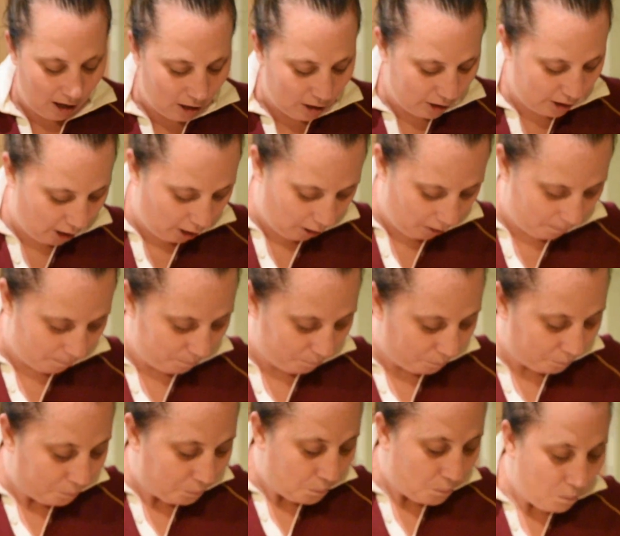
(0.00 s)
So
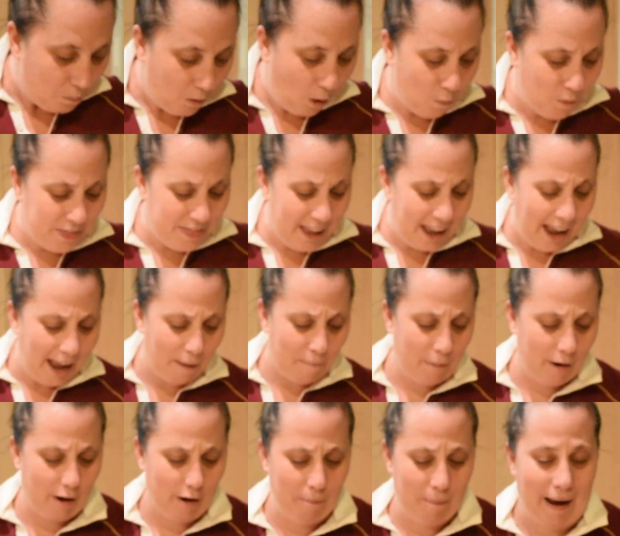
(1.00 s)
with the
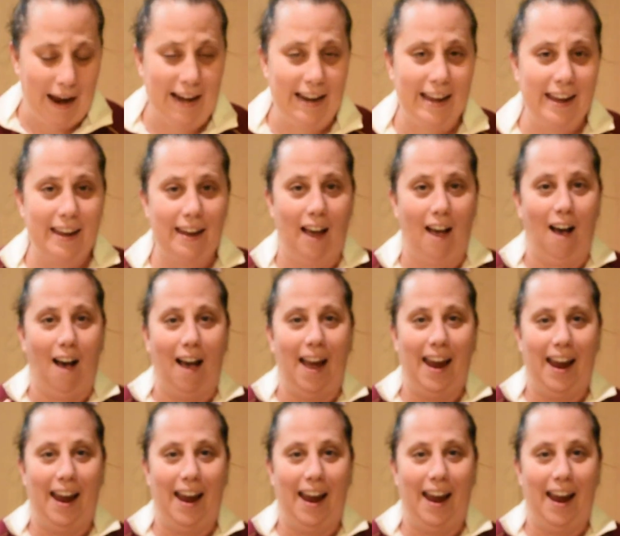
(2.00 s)
hamburger patty, I